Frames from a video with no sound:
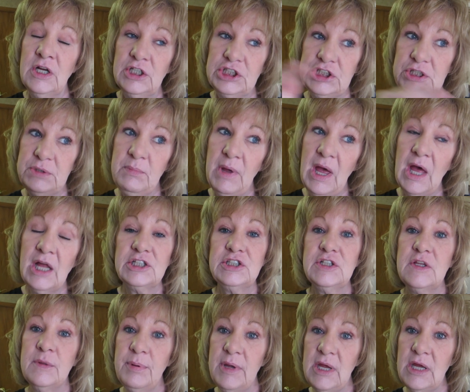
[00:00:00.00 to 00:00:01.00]
She
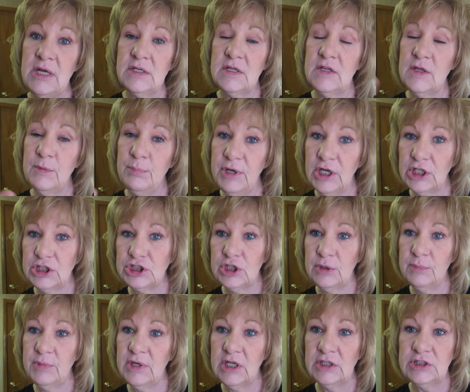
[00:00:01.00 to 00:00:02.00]
matched the paint to the
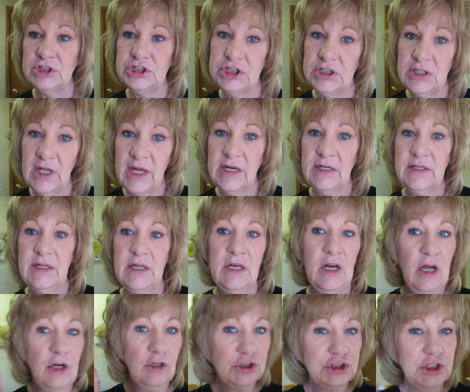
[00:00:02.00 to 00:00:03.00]
picture because she liked it.
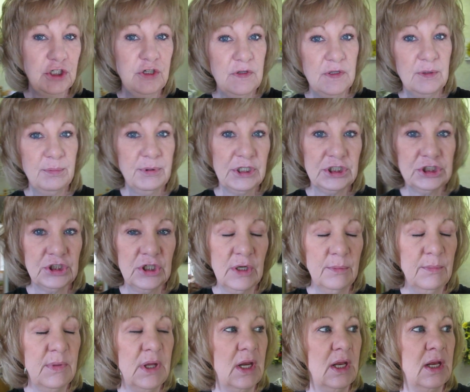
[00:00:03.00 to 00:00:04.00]
I'll show you the picture in
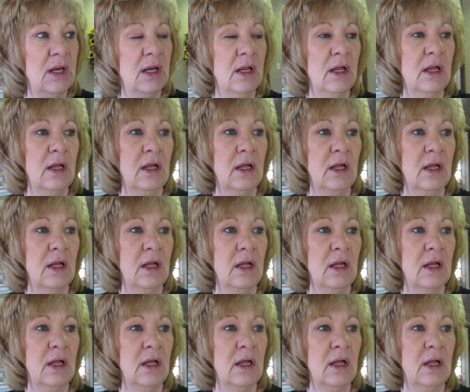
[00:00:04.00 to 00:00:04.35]
a minute.